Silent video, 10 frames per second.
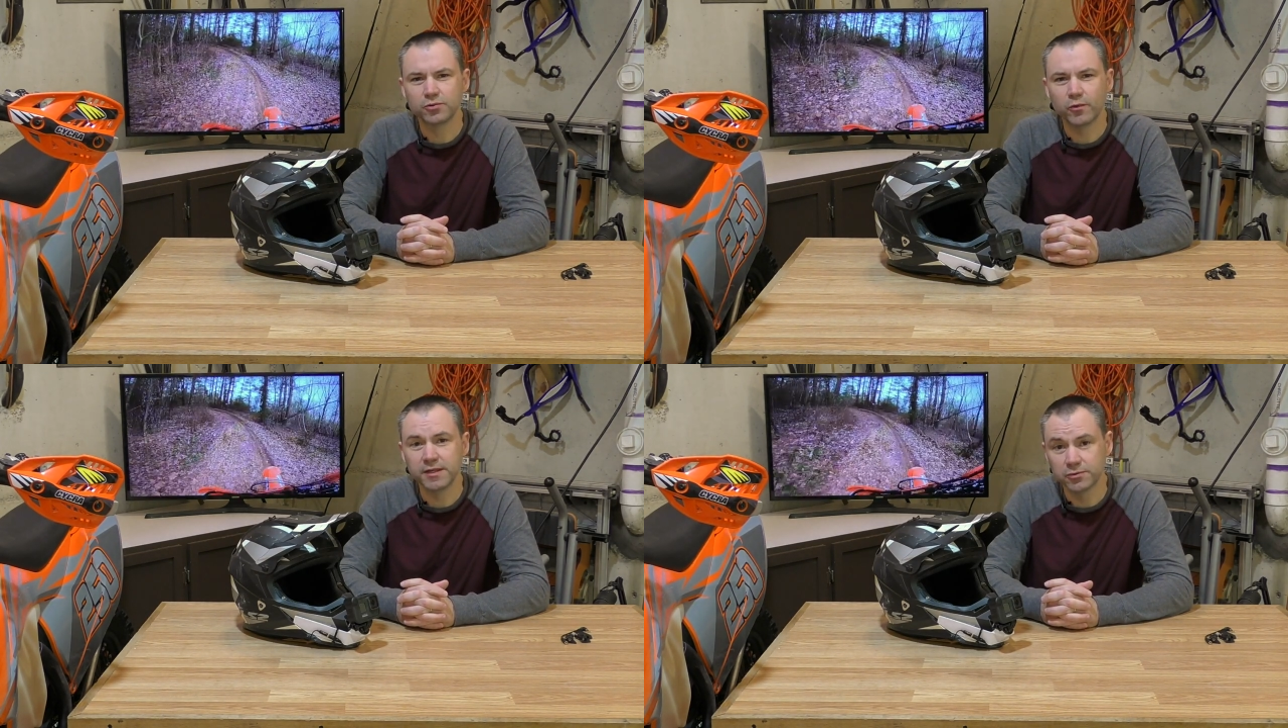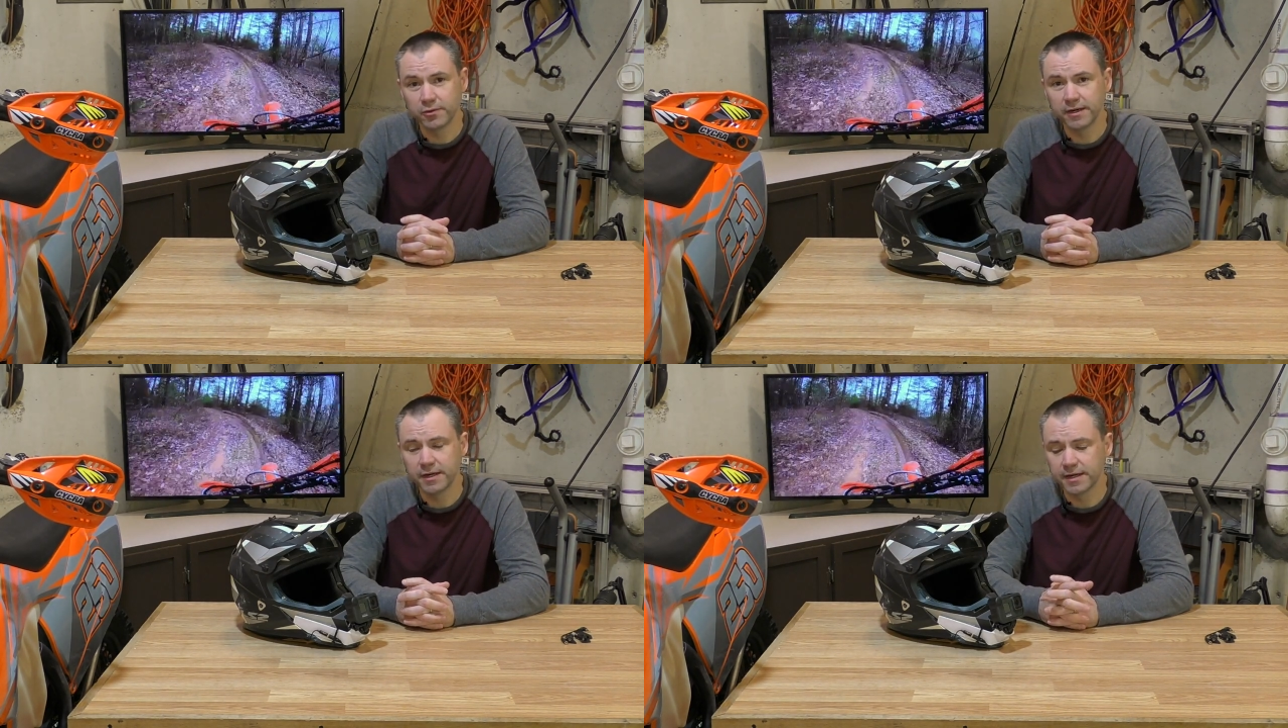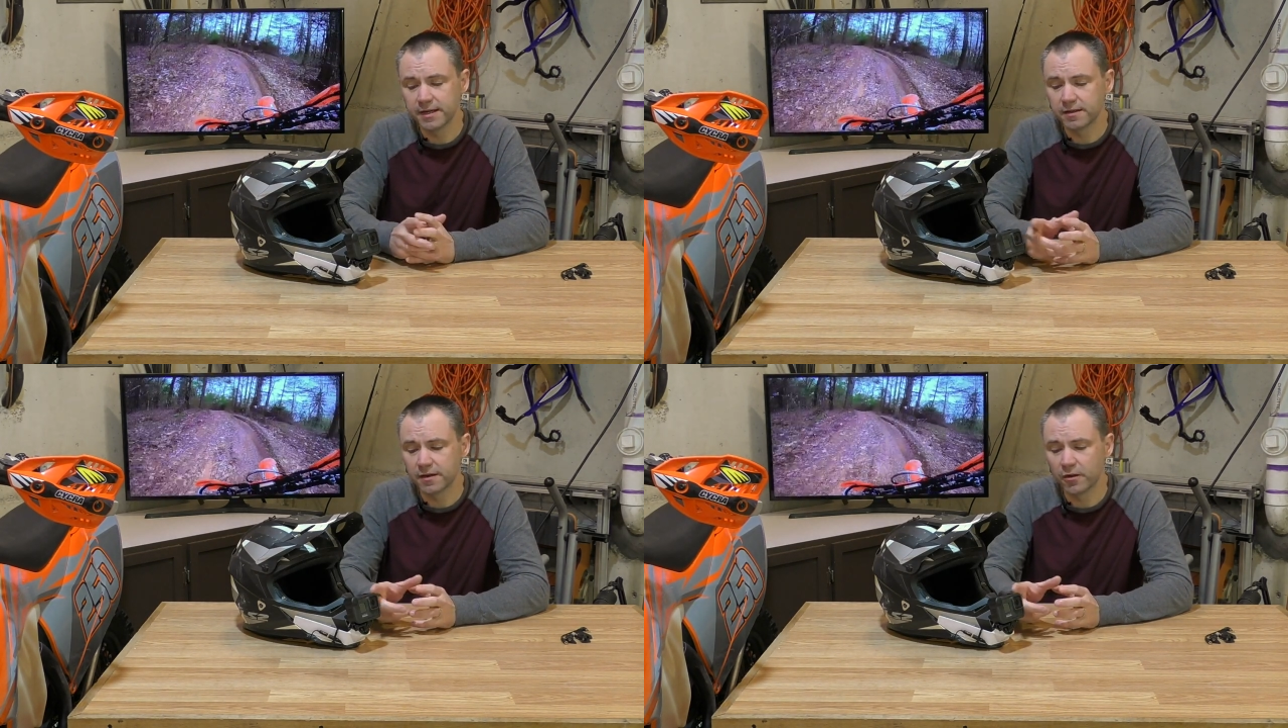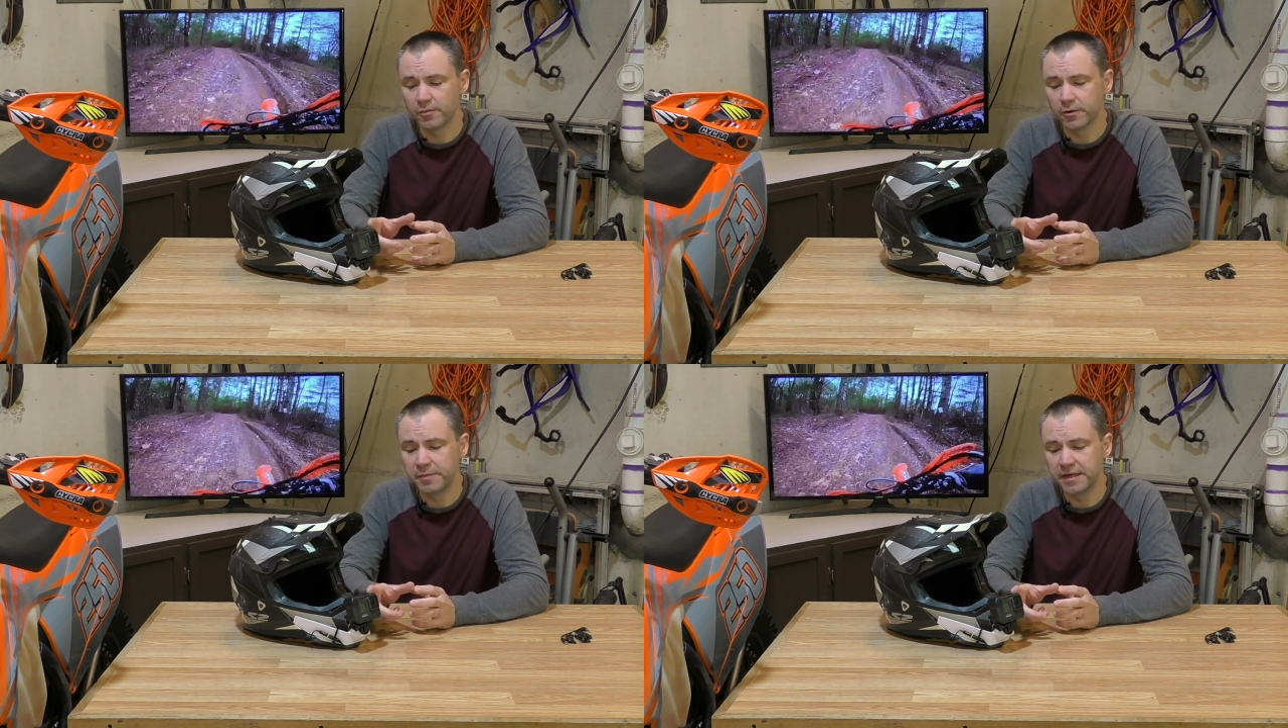2020 to get the
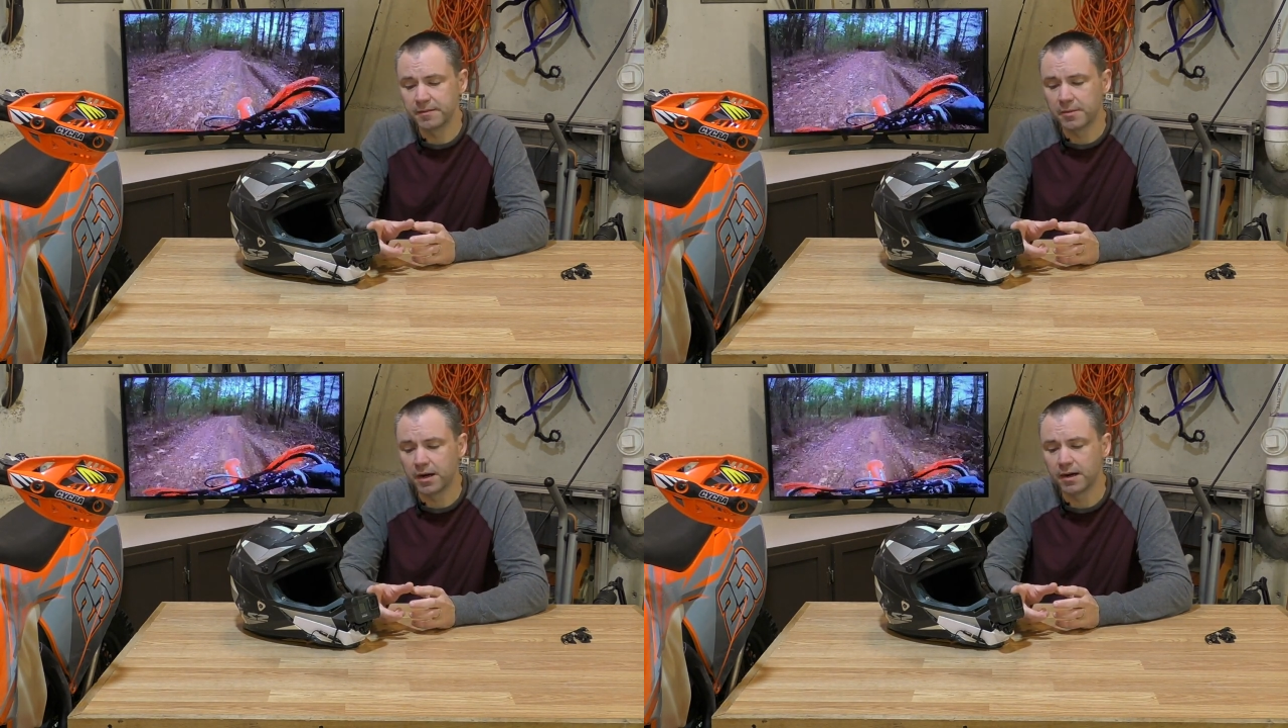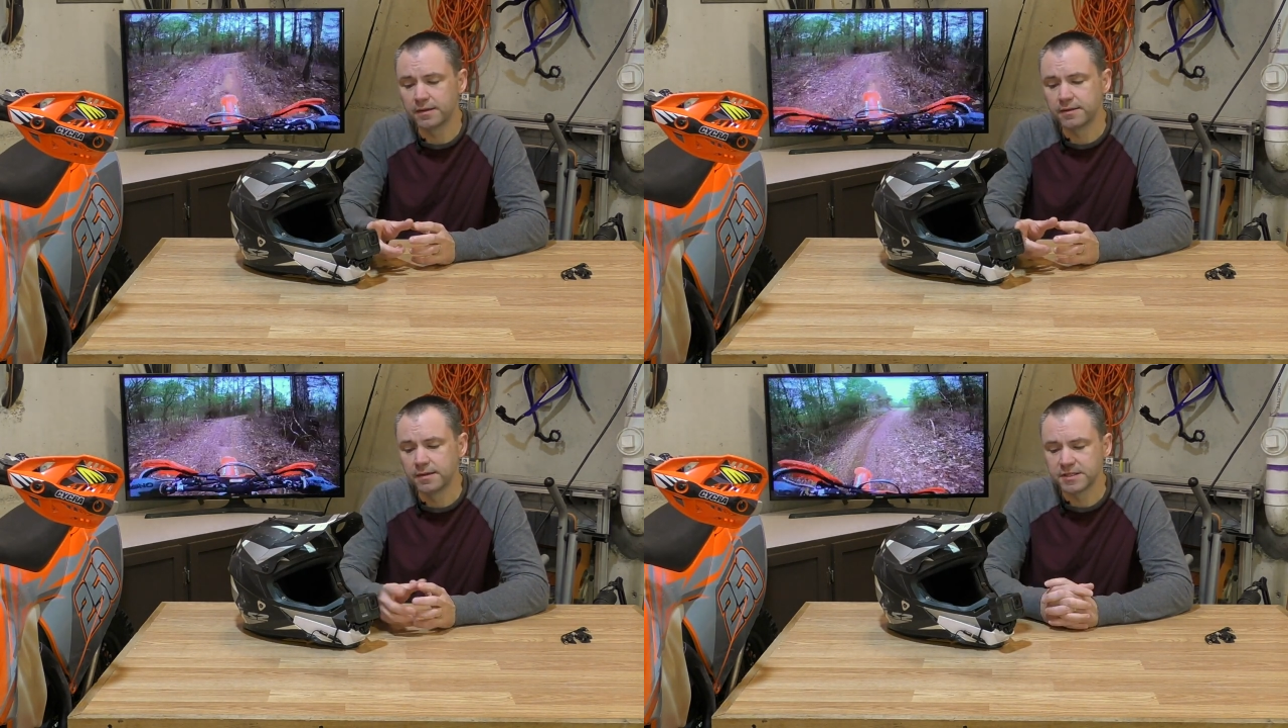GoPro Media Mod.